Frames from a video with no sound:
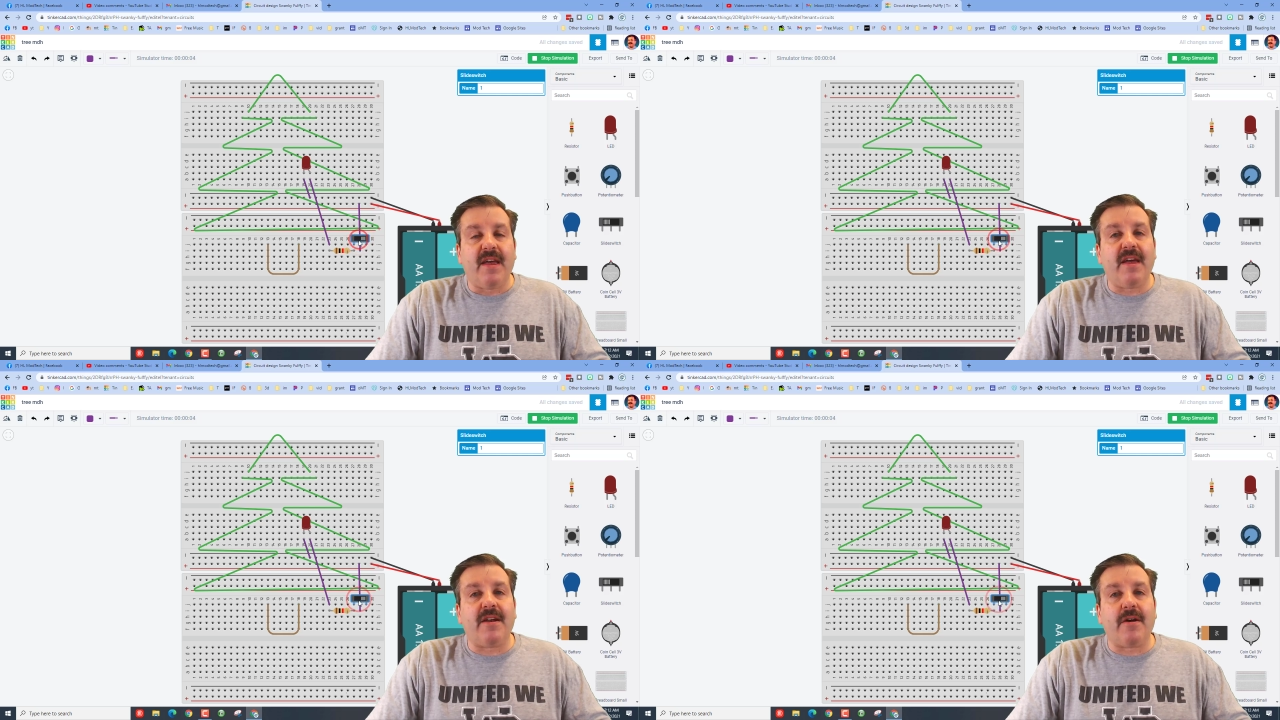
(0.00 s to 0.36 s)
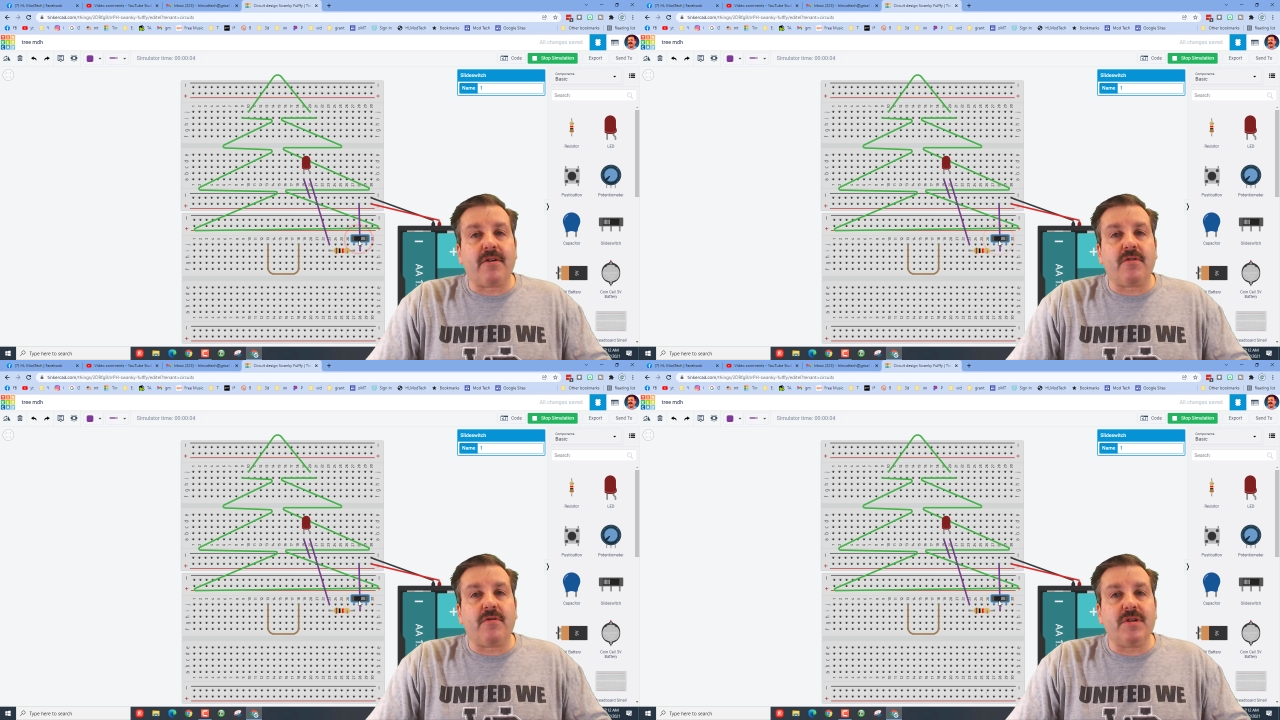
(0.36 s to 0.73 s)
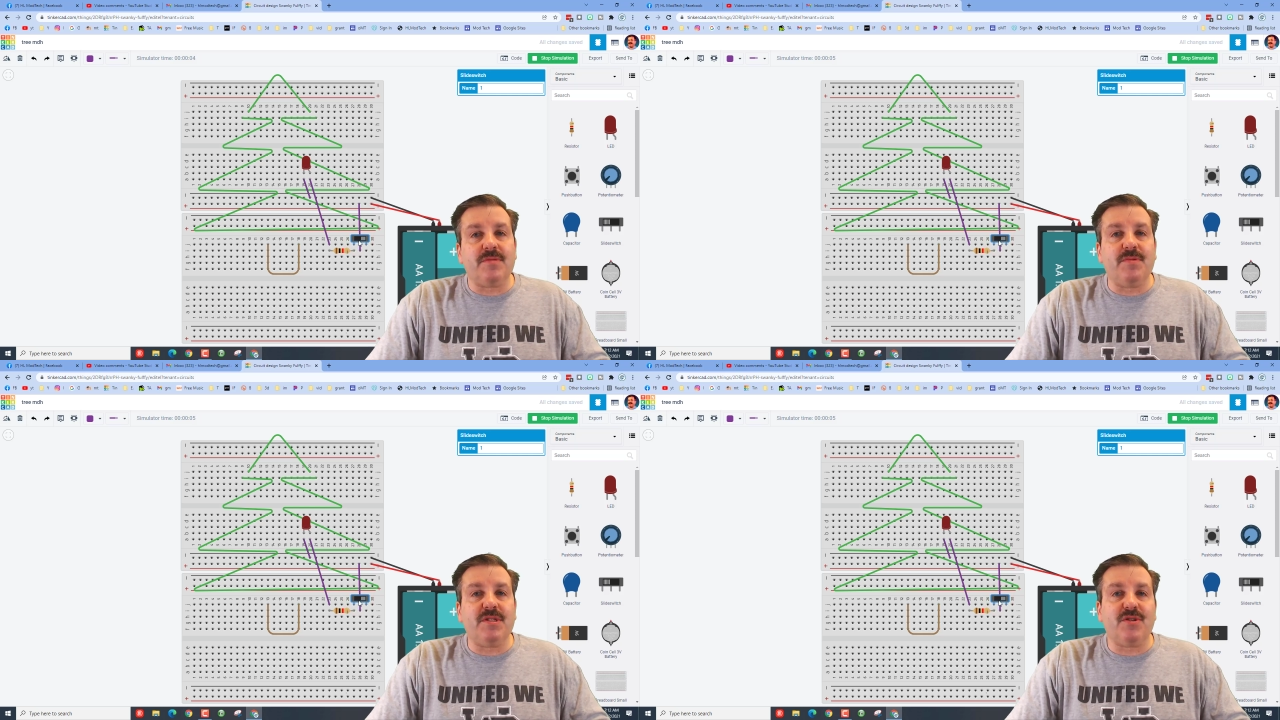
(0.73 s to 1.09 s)
and our
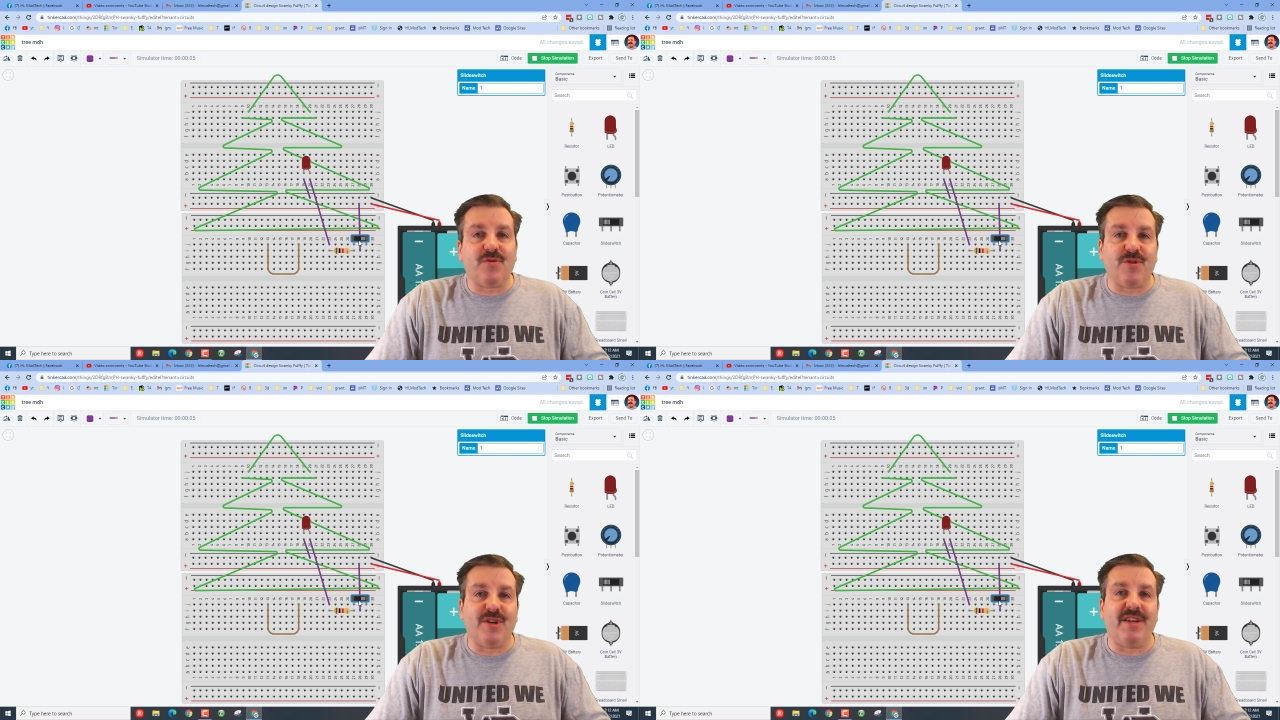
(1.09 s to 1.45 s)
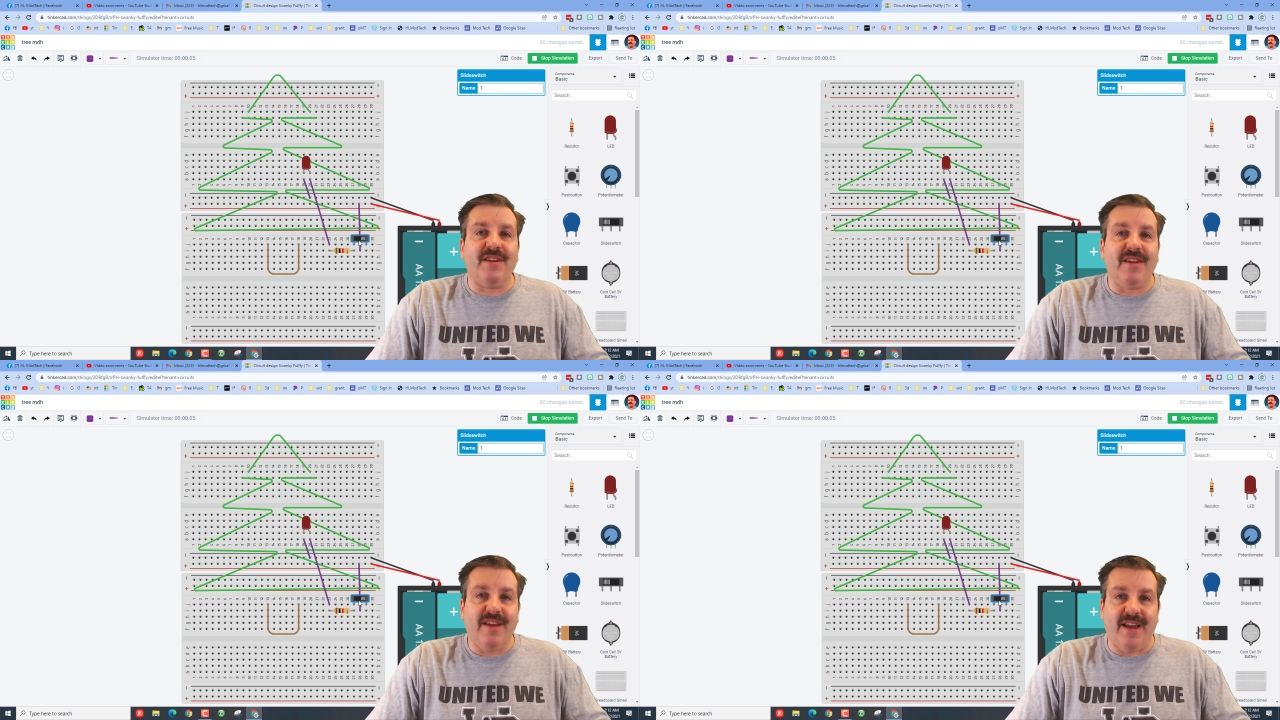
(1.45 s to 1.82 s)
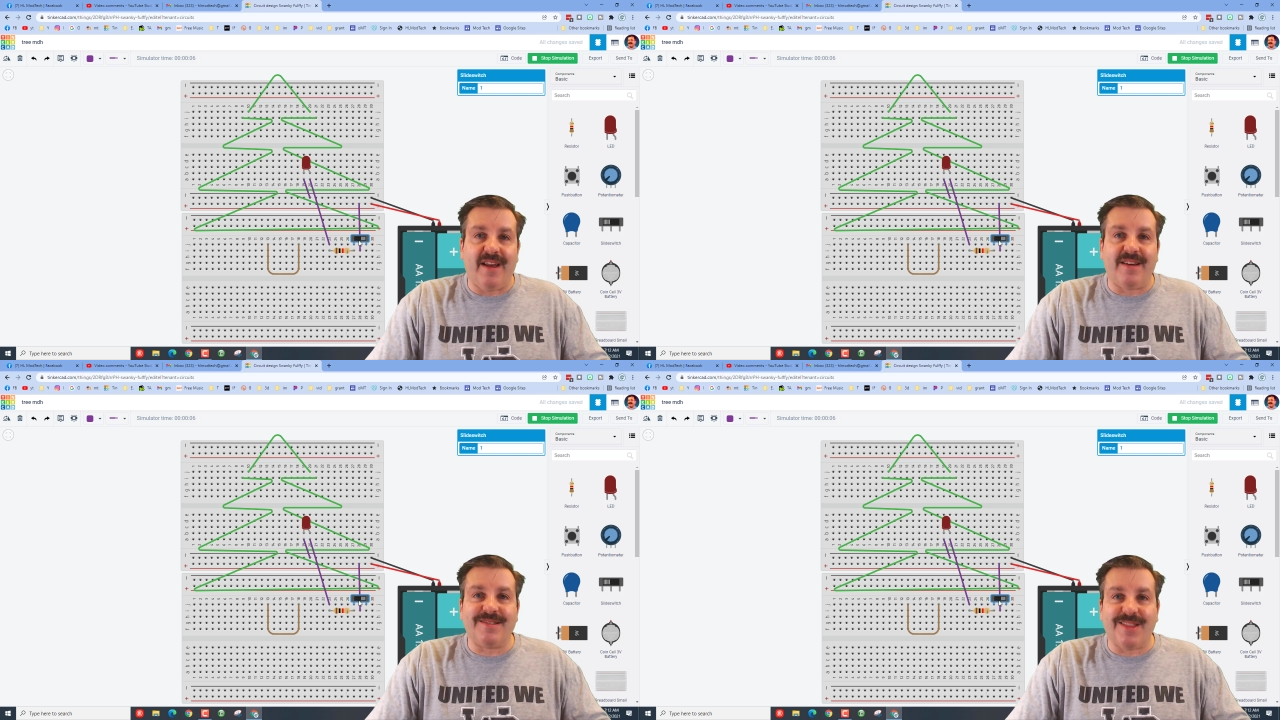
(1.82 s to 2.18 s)
Christmas tree
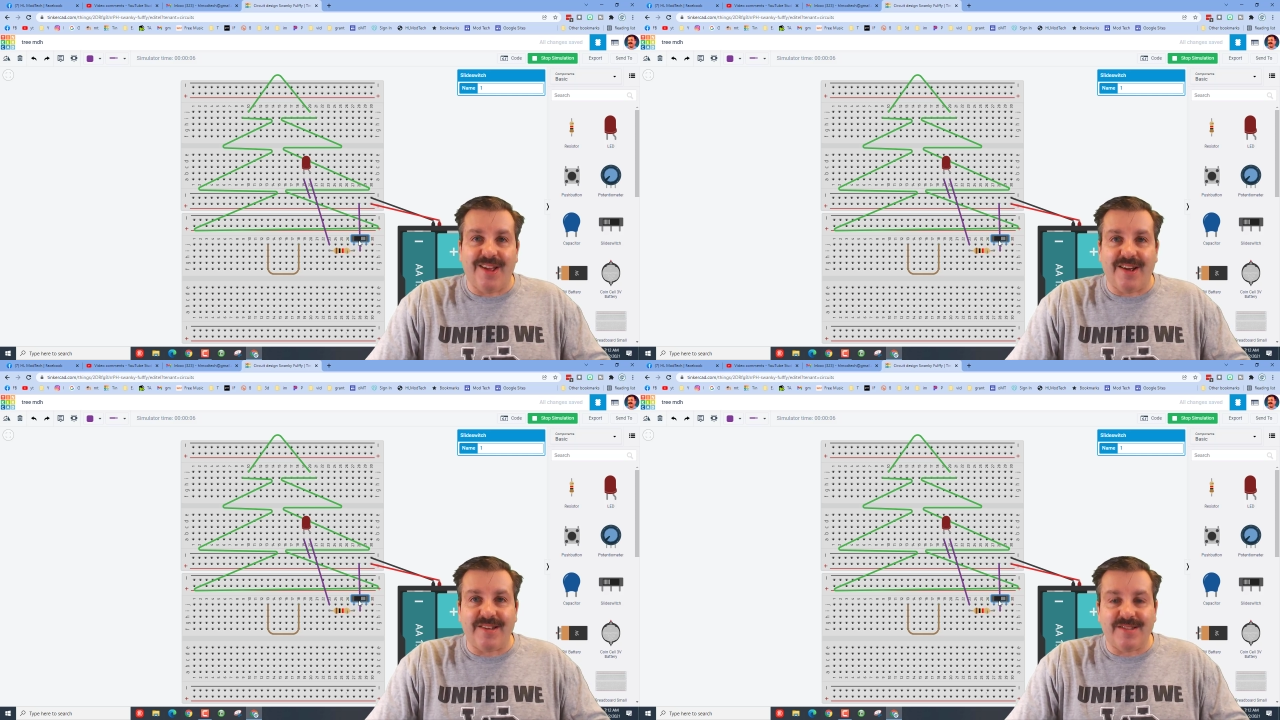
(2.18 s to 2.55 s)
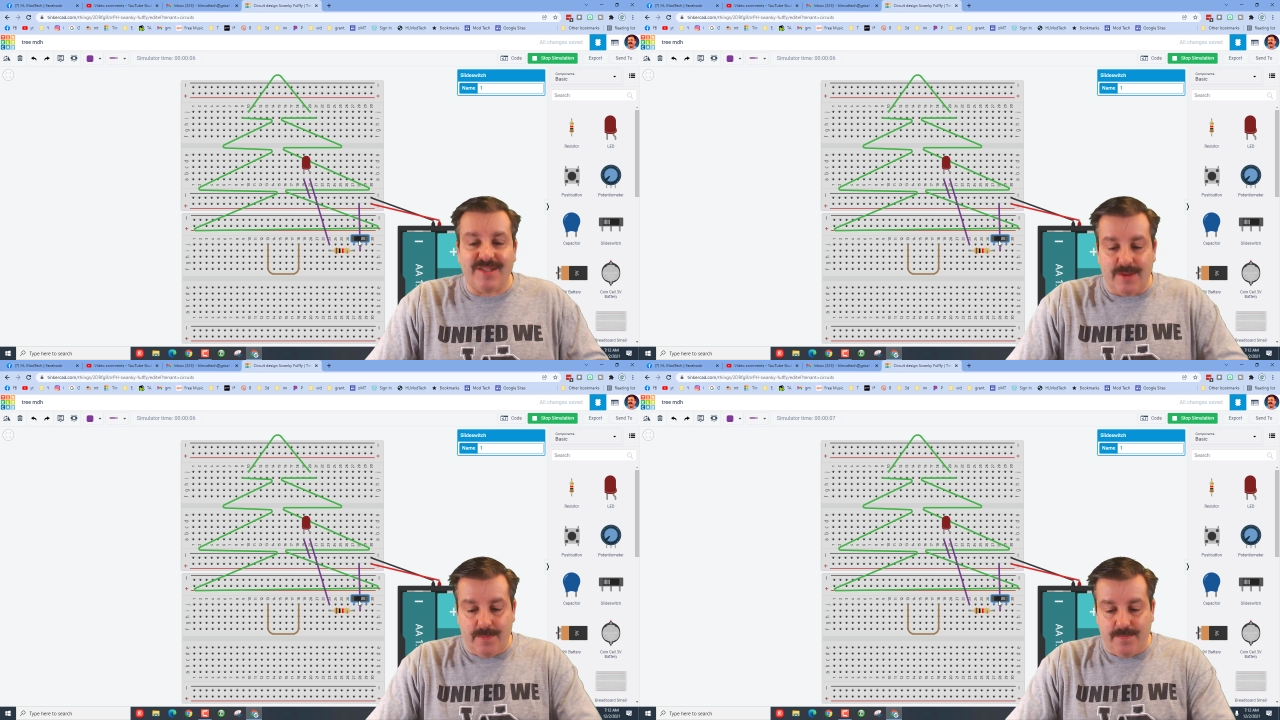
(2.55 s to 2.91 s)
has lights.